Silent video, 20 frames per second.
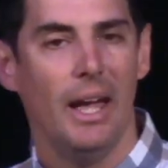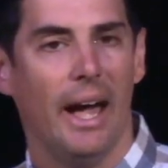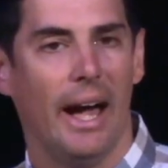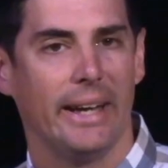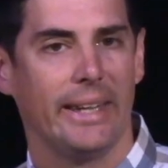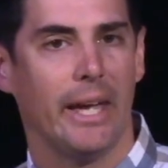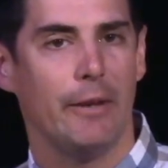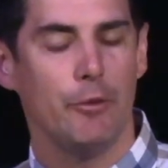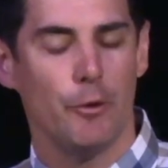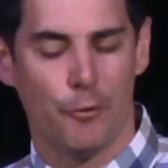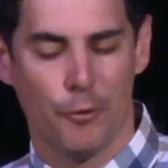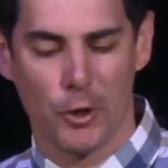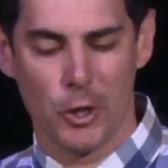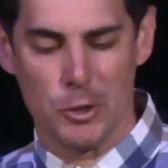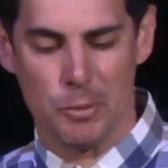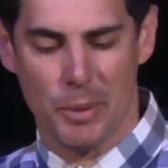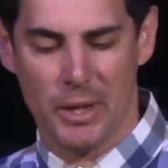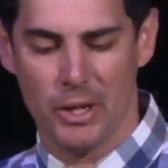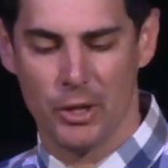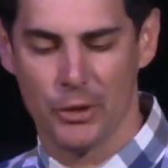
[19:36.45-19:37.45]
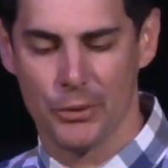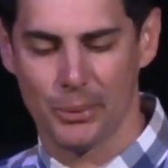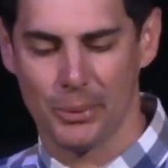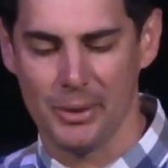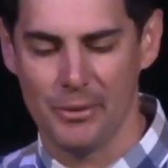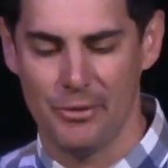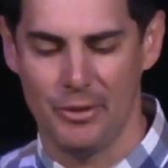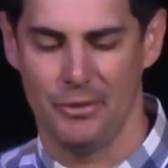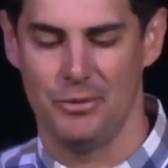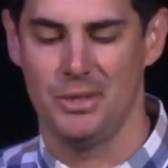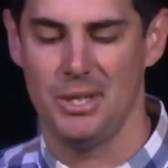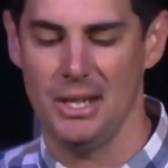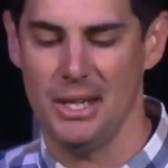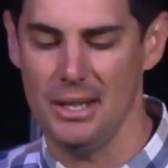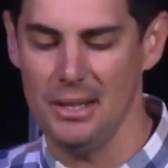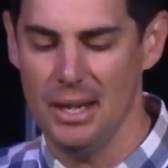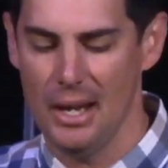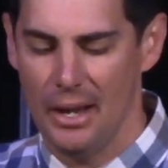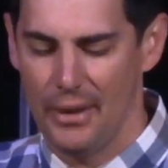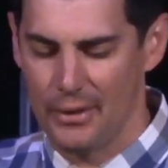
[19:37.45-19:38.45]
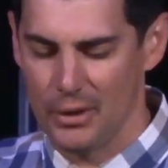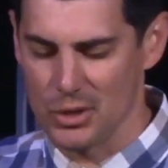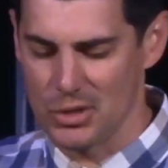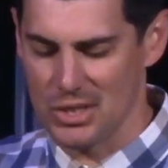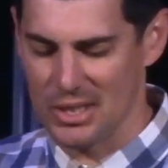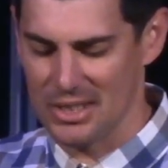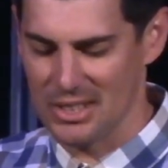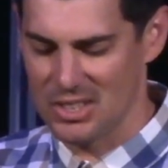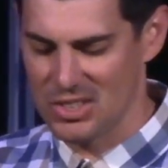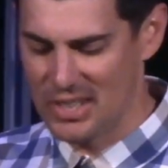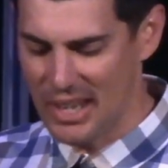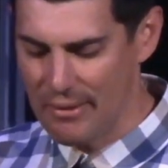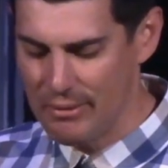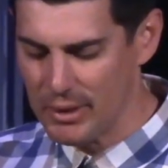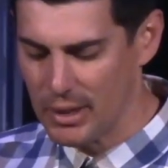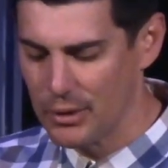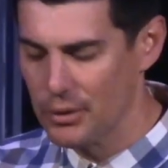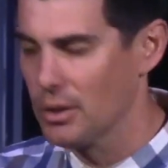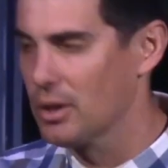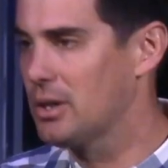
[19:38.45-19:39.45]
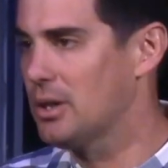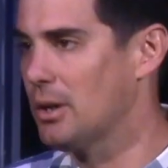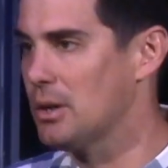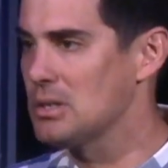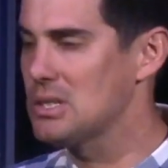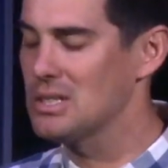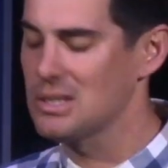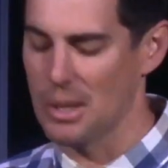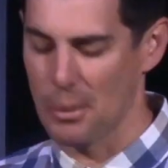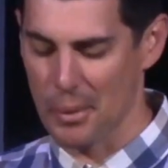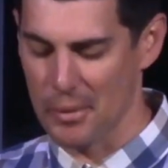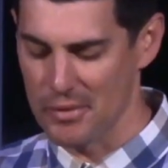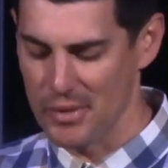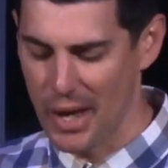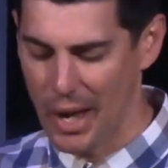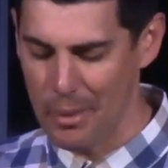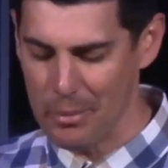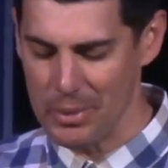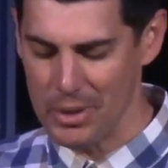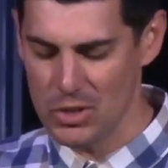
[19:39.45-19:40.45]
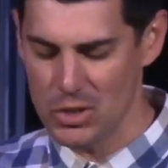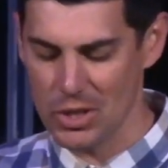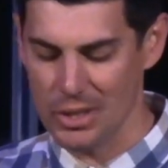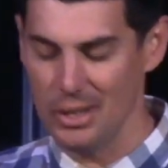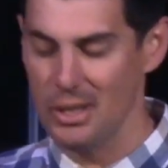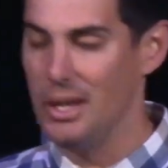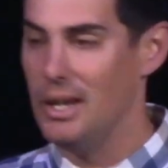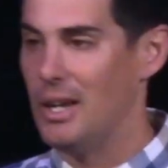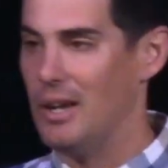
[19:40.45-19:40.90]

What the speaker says: I gave you 1 Peter 3:15. There's 7 other occurrences that we've not mentioned.